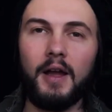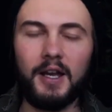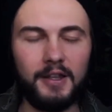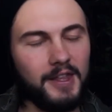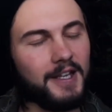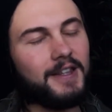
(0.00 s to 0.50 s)

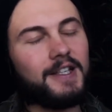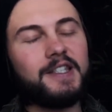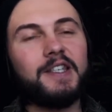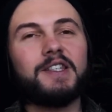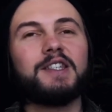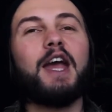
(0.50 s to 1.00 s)
I think this
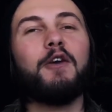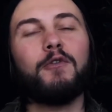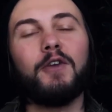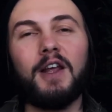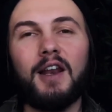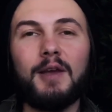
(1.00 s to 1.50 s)
is
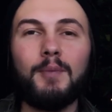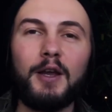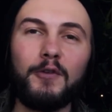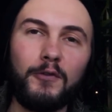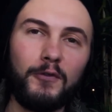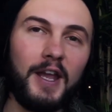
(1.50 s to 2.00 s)
definitely my
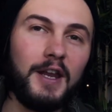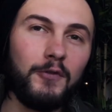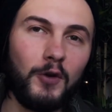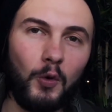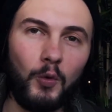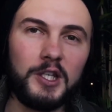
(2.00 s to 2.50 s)

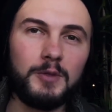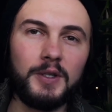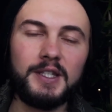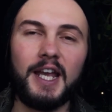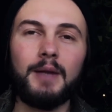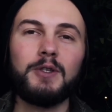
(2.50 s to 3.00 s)
favorite Whisper
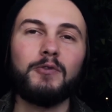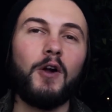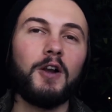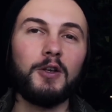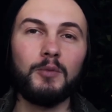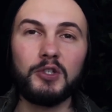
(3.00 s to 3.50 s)
Tapes
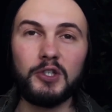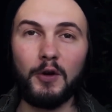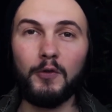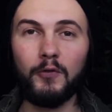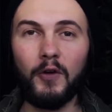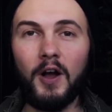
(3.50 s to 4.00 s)
volume
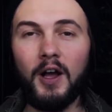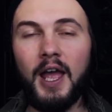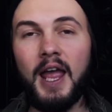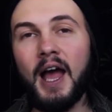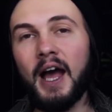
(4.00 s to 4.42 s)
so far,